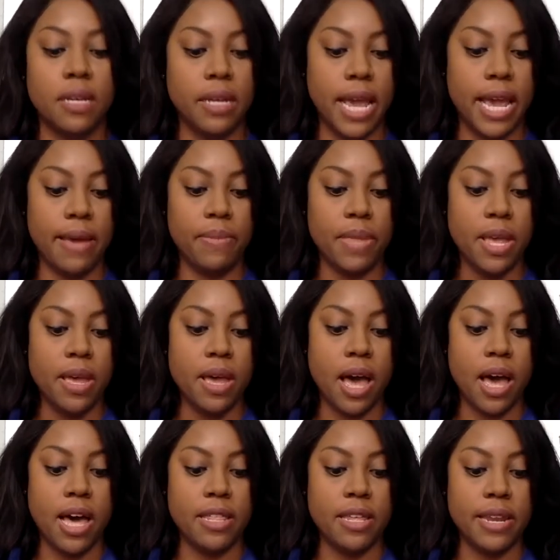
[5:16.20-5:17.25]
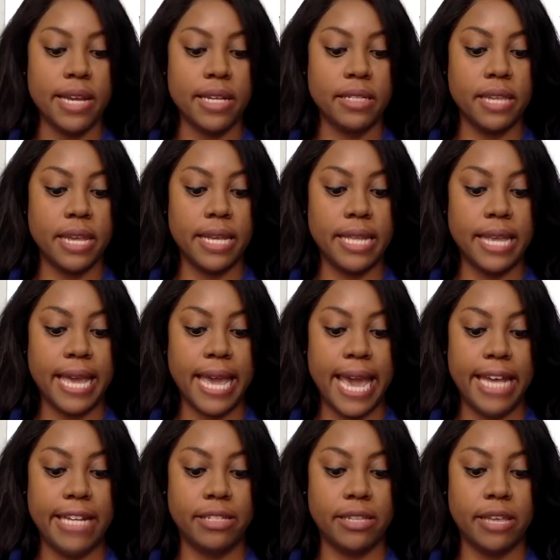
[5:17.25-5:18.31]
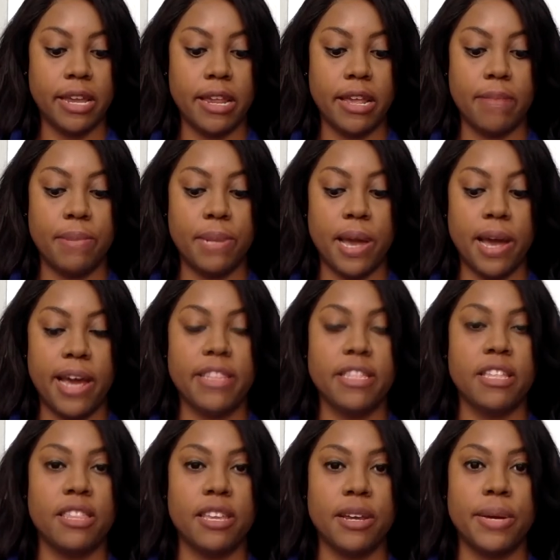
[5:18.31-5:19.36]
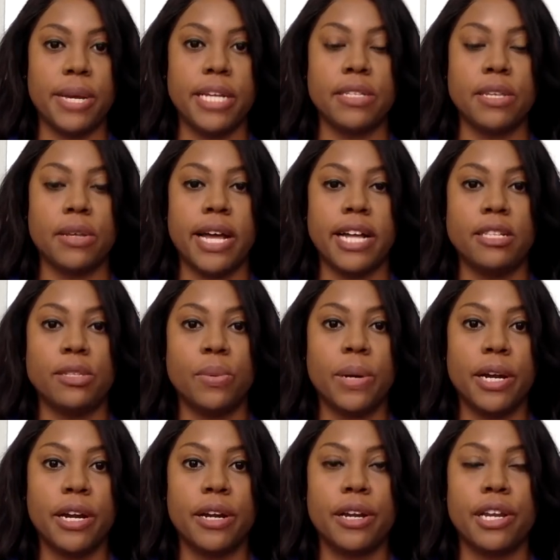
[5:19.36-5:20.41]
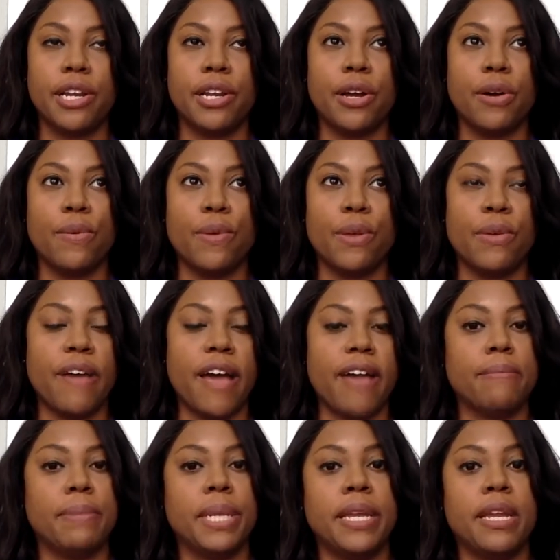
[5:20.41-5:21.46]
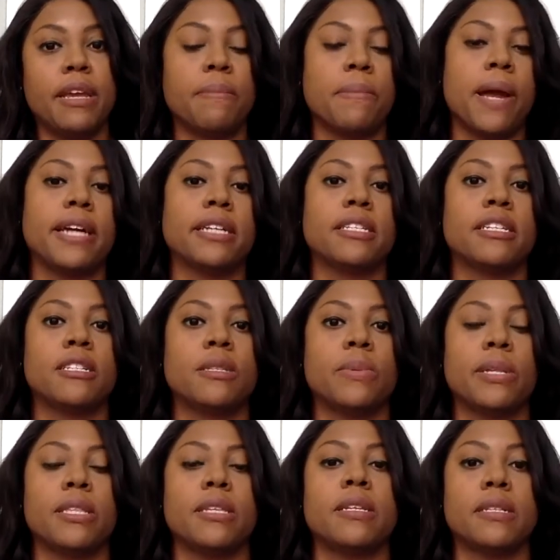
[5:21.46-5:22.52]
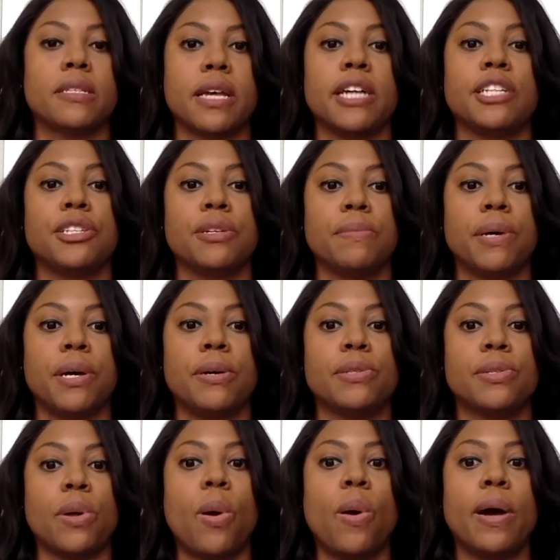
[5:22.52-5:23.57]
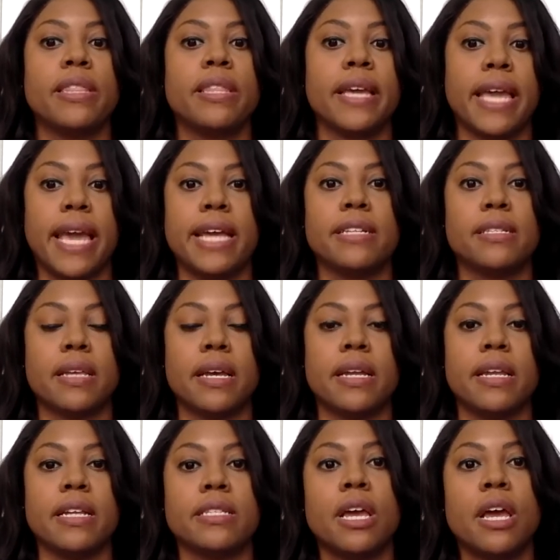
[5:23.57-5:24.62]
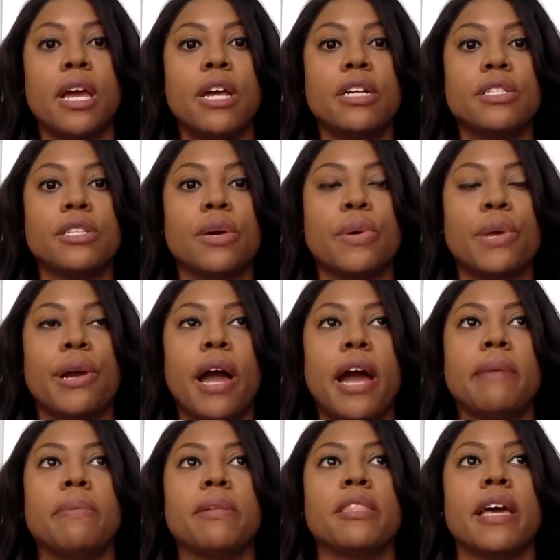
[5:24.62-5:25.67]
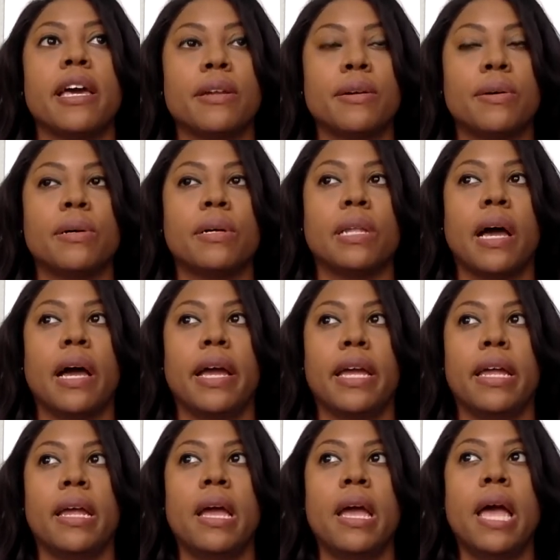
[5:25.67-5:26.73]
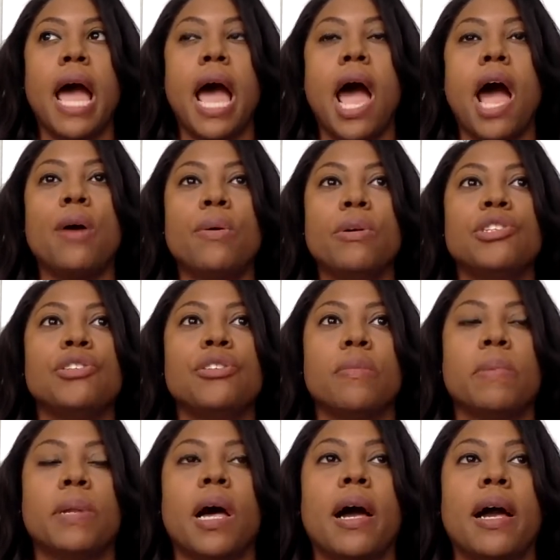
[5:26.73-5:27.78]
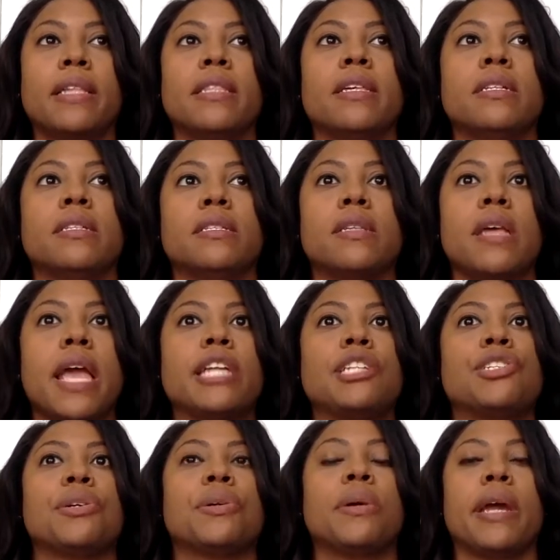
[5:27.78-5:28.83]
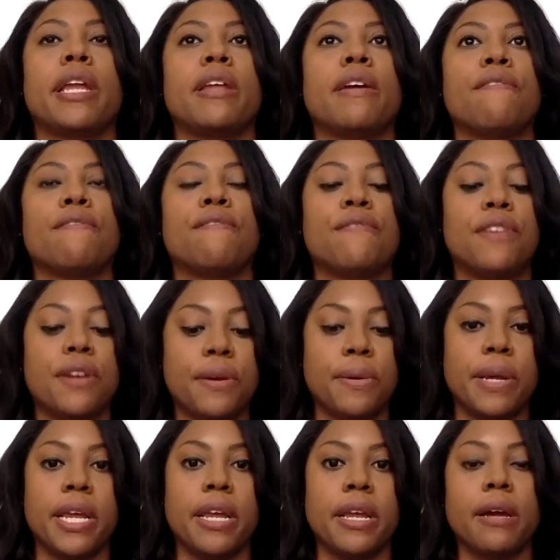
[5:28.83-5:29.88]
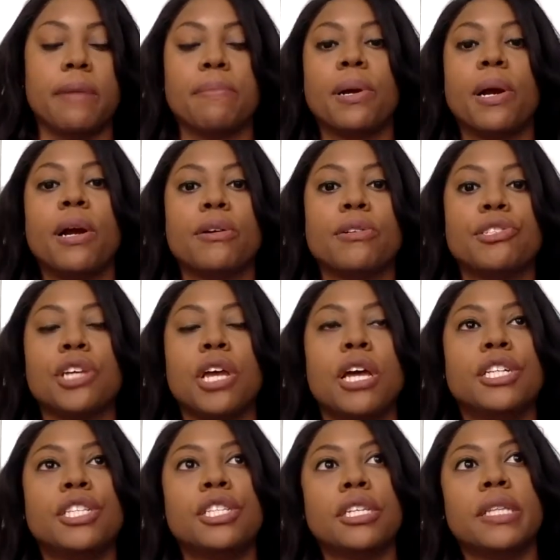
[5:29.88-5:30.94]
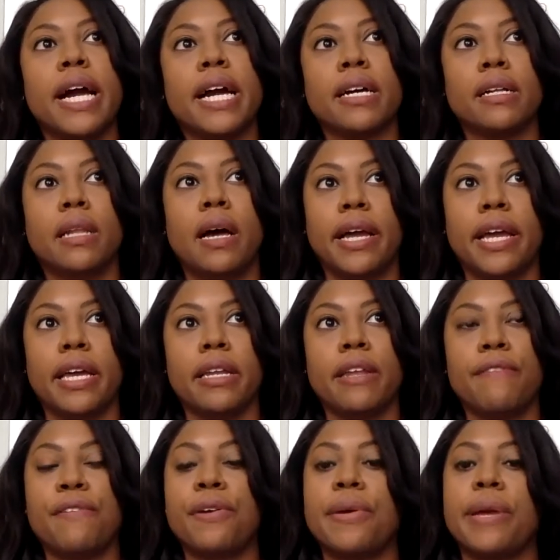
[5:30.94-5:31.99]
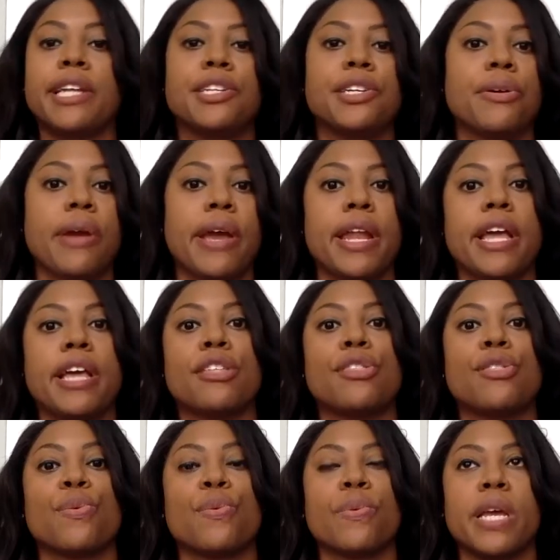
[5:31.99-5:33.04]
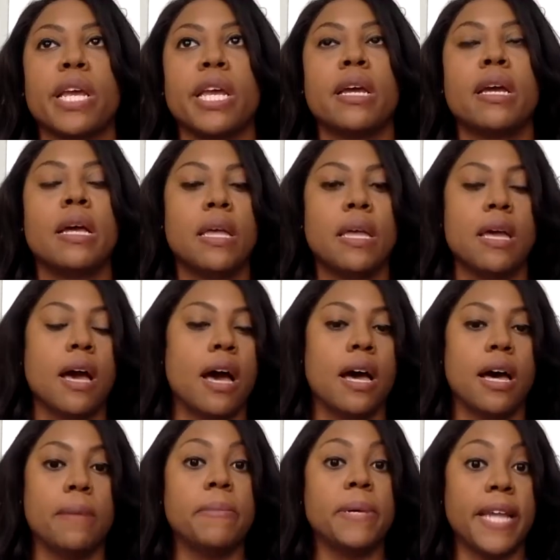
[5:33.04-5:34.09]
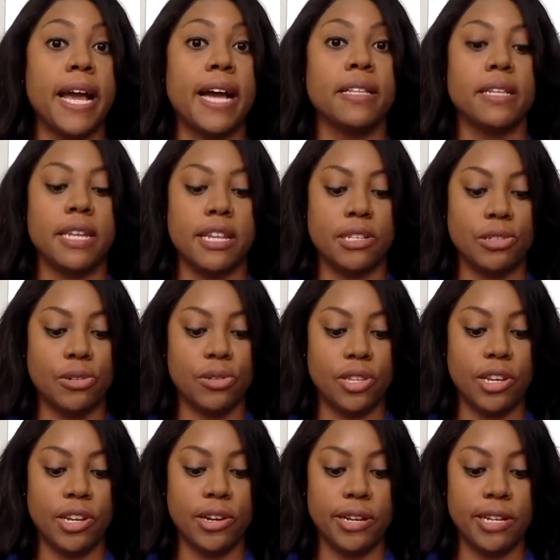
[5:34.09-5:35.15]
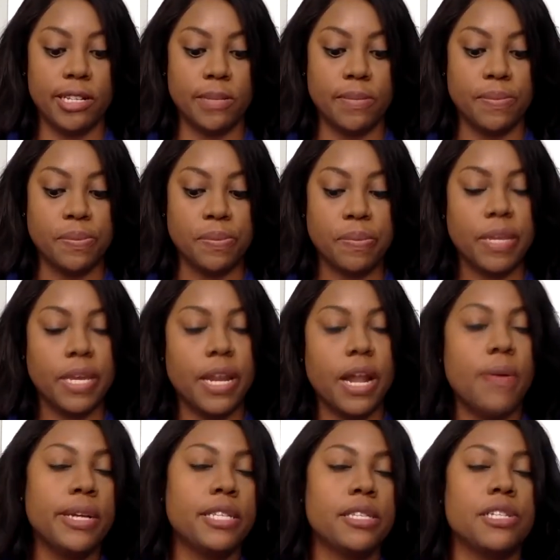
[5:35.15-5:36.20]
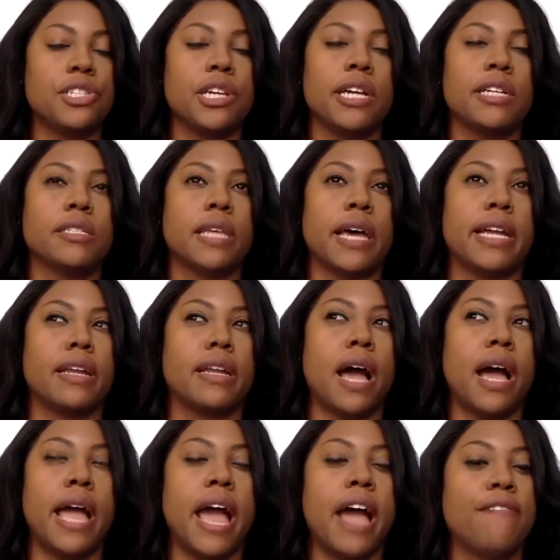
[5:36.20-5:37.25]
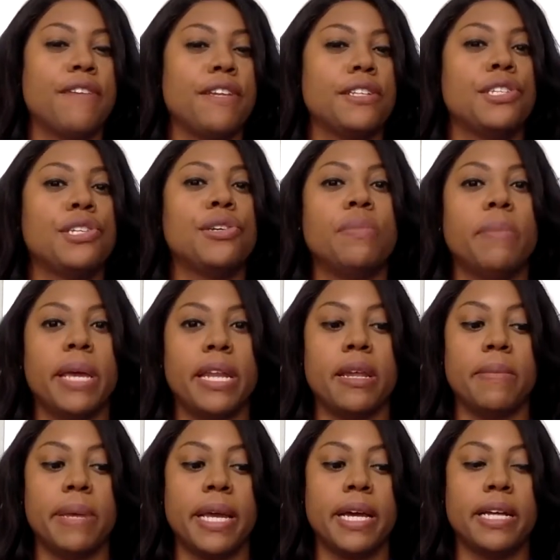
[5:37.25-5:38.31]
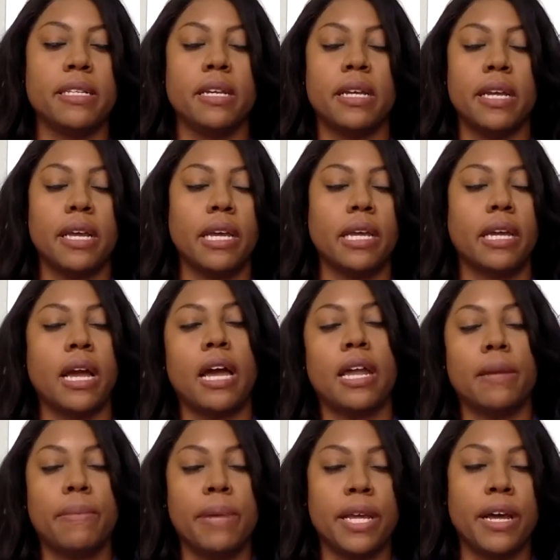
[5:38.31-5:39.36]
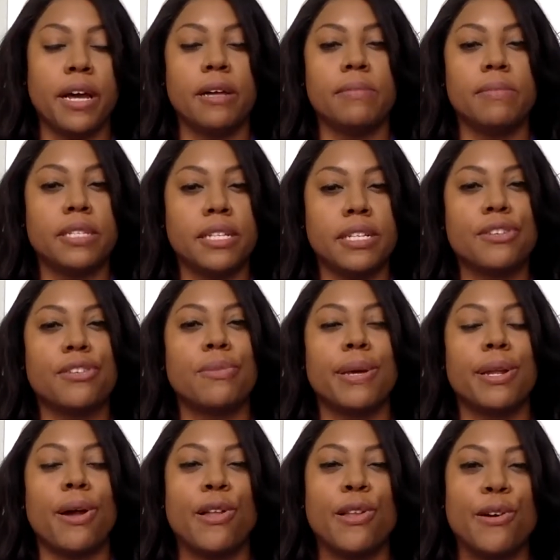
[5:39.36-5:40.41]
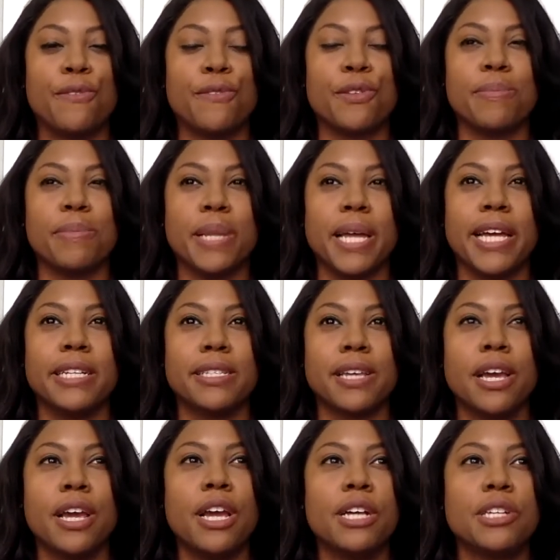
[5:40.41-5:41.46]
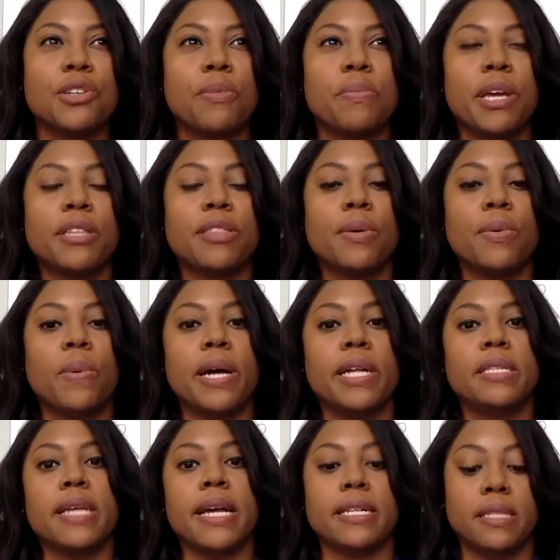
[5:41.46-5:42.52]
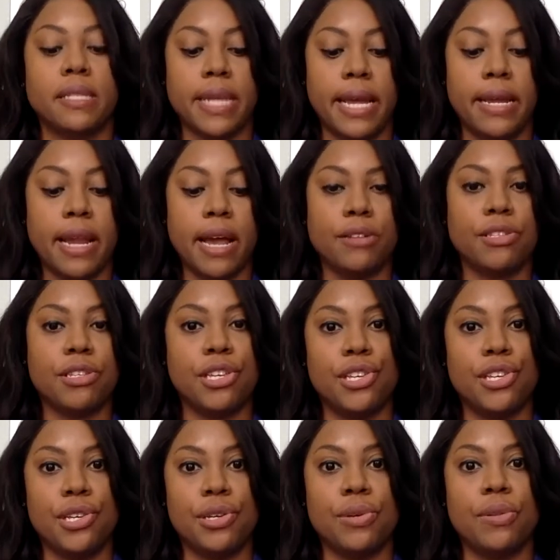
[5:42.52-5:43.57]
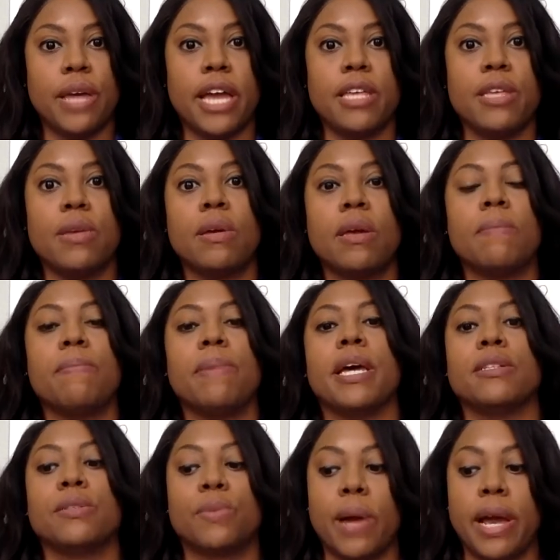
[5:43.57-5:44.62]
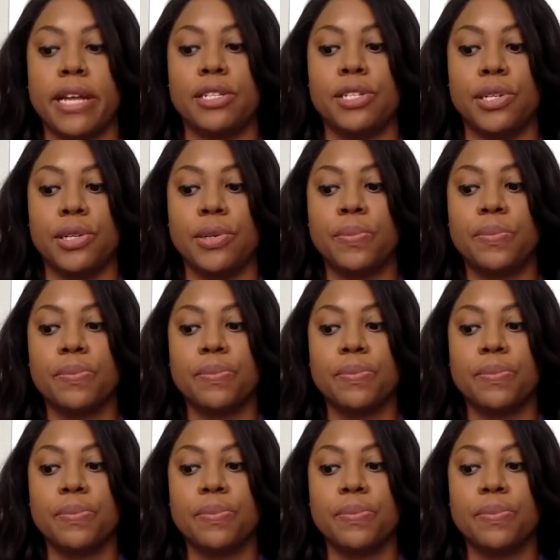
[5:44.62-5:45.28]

Okay. The next thing, the case study, applying the theory. So that's where, you had plenty of practice with the discussion posts on the case studies. So your hypothetical client, how would you apply this integrative theory approach to that client if you're integrating three modalities or theories? And I always suggest like not having too many because it kind of becomes a little bit all over the place. So pick the ones that stand out to you that you can best write to.